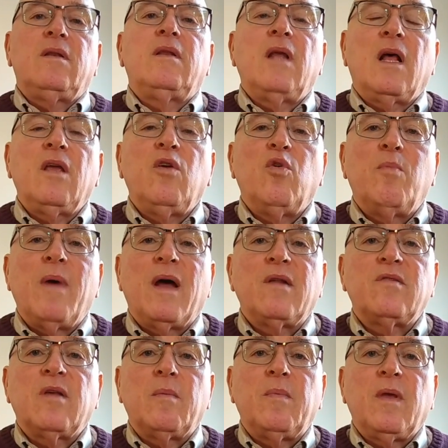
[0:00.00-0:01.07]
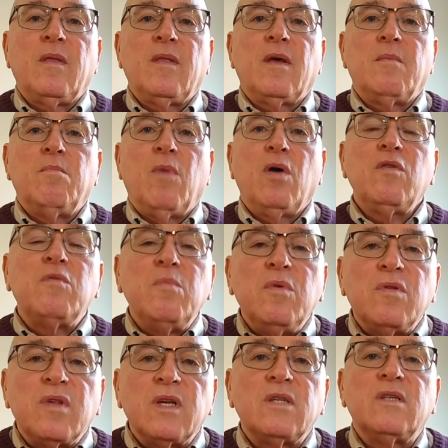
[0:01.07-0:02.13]
tell you about something that most
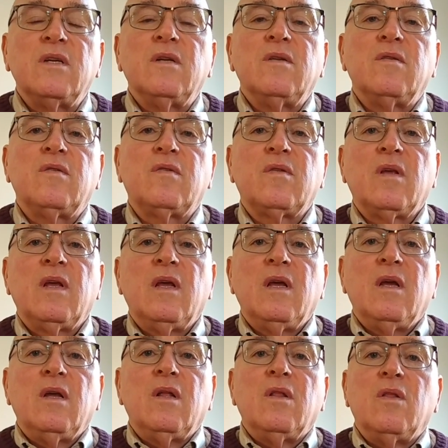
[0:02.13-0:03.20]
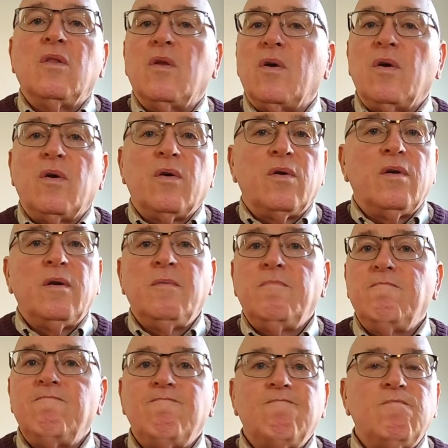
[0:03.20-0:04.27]
musicians learn
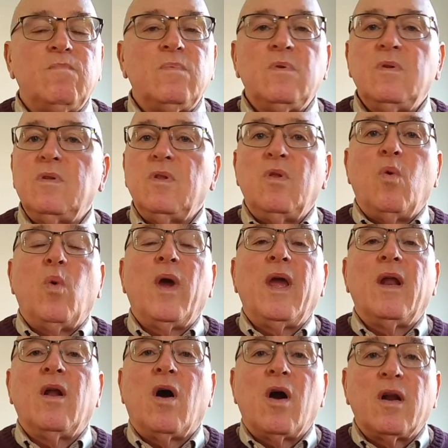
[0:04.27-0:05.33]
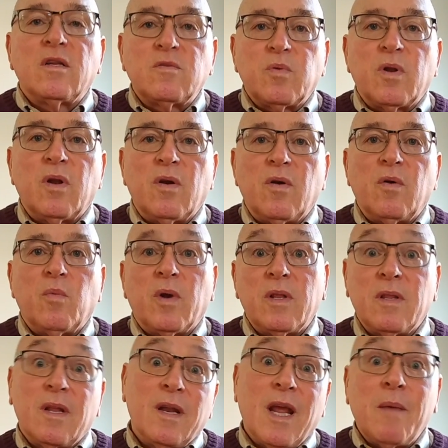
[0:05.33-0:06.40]
the way an artist would learn
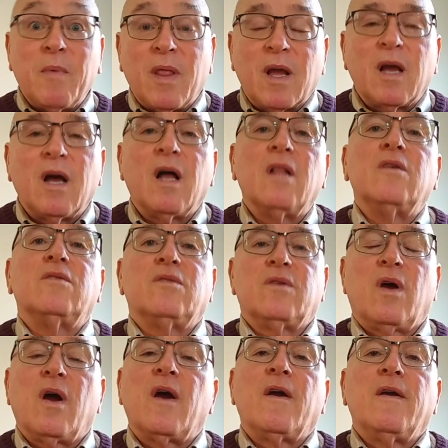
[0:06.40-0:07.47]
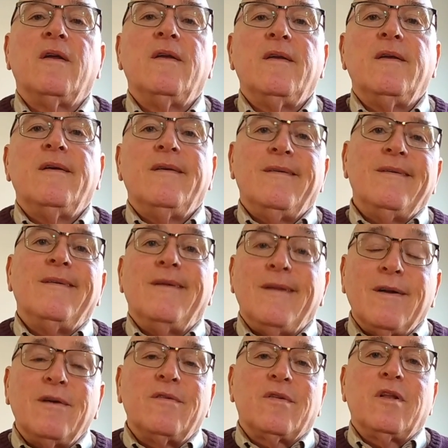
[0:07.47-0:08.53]
what the name of the colors are. It's
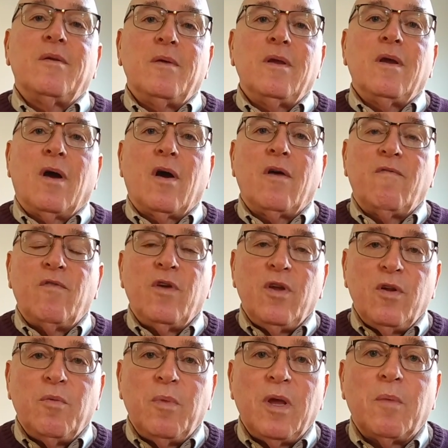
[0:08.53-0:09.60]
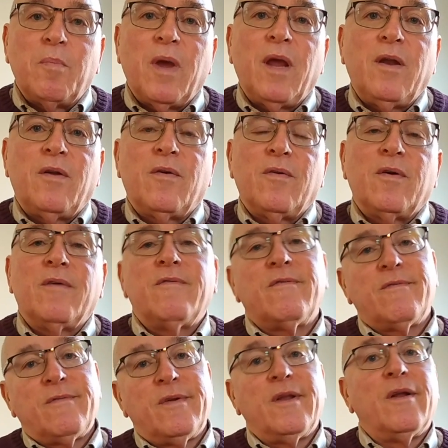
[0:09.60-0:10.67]
going to be hard for you to be a painter
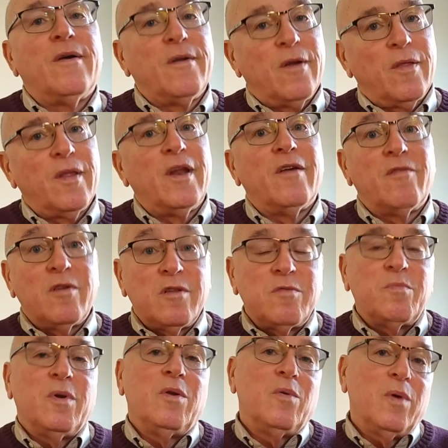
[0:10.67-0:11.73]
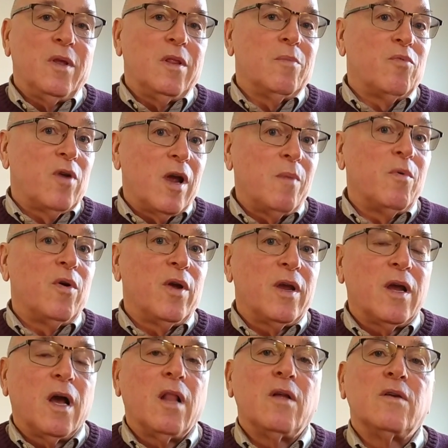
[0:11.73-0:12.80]
if you don't know the difference between the primary
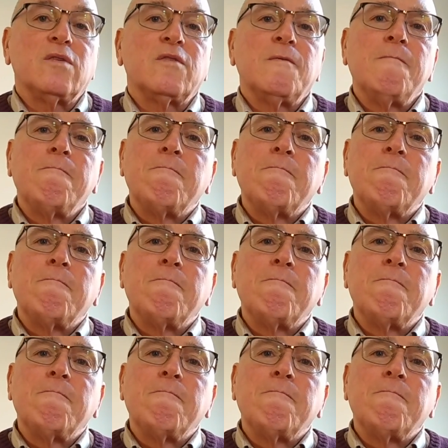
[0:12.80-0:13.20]
colors.